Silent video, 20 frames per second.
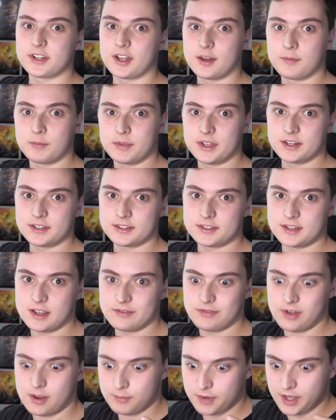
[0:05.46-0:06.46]
on me to see
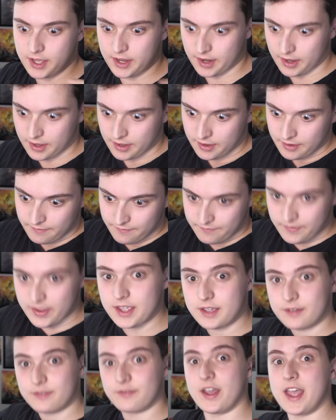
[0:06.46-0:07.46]
if I'm not a
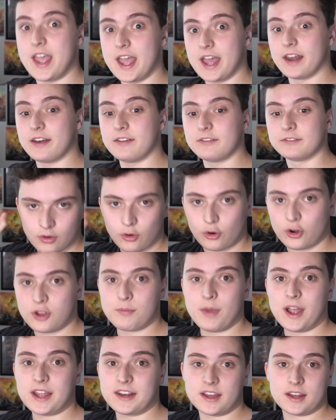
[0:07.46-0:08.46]
fake fan, or you
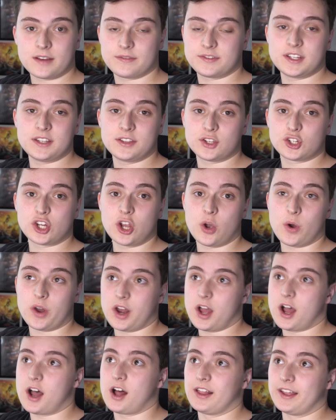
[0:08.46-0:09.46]
might not have seen the show at
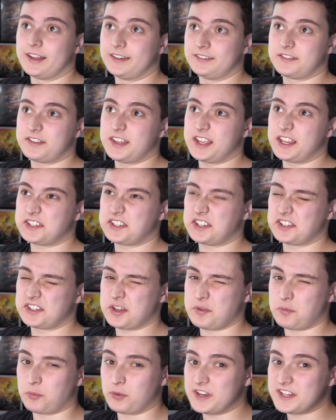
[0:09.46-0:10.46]
all, and thanks to
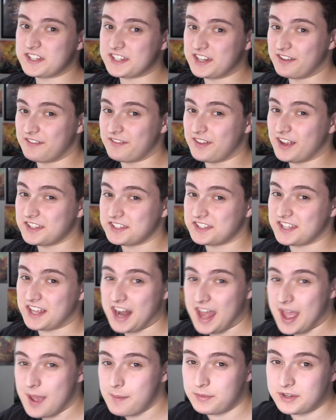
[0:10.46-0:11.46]
some recent events that
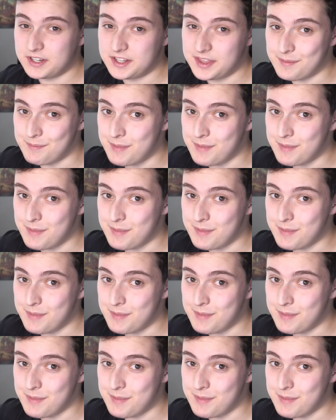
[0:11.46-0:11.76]
happened in The